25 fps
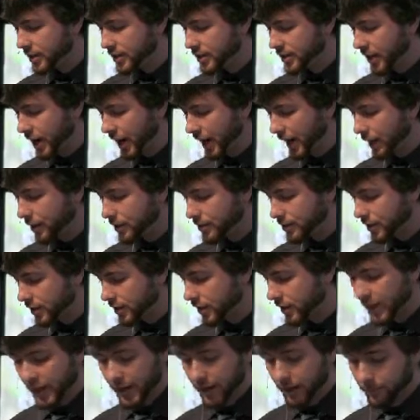and desires,
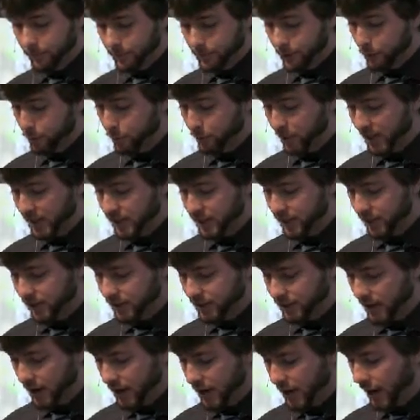thank Him for your
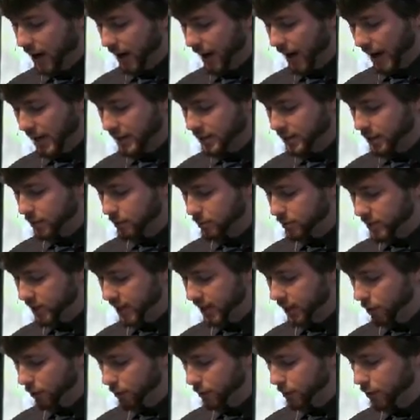blessings, ask Him
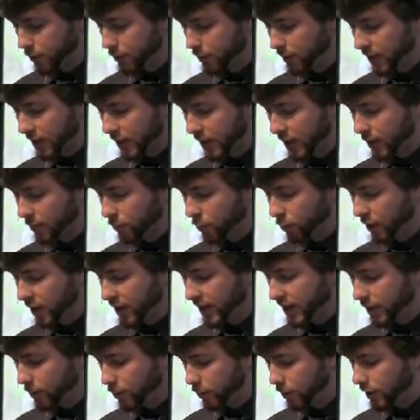to help you become
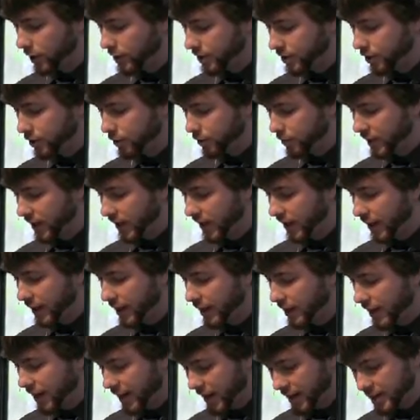what He wants you to
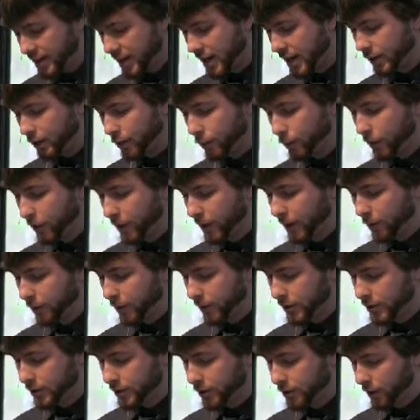be, and take you where He
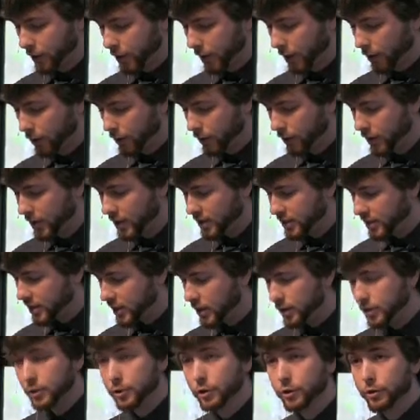wants you to go.
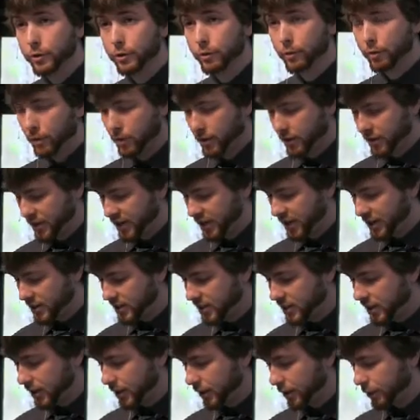Seek the truth
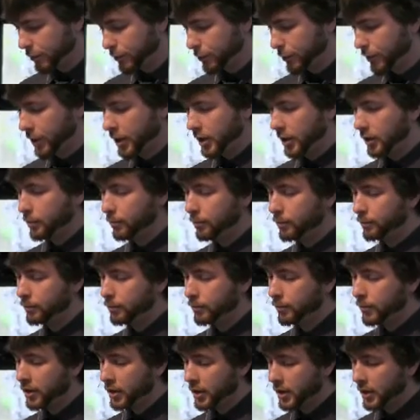and seek it through Him.
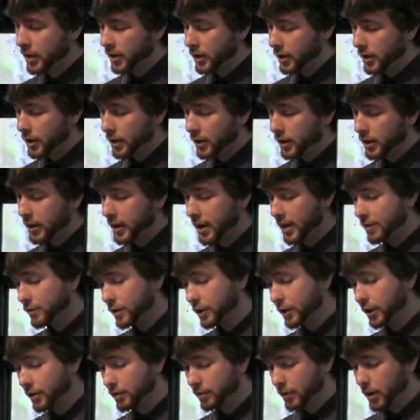
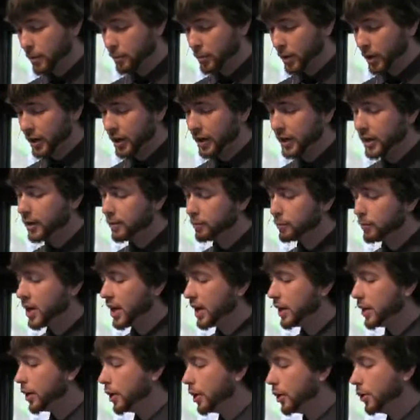Never give up on Him,
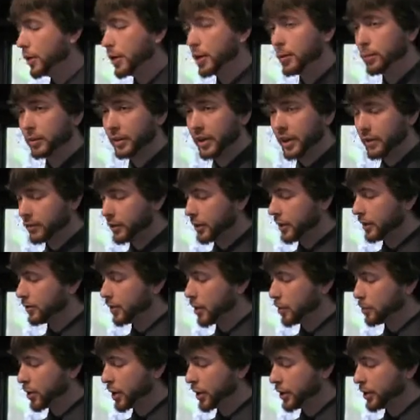and know He will never
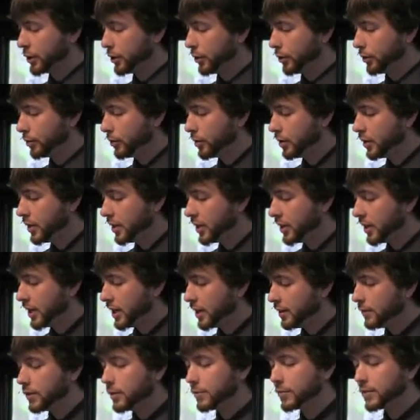give up on you,
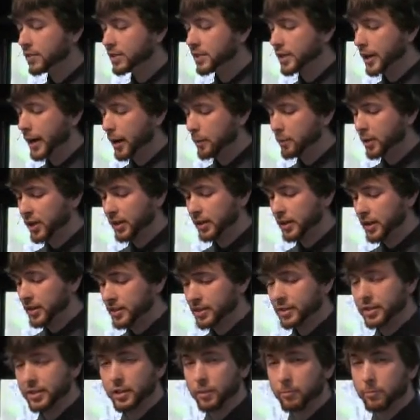even if His timing
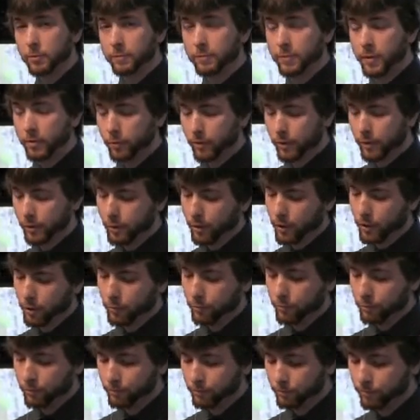doesn't seem to fit with your
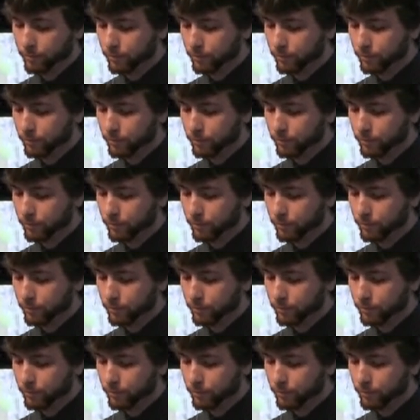own.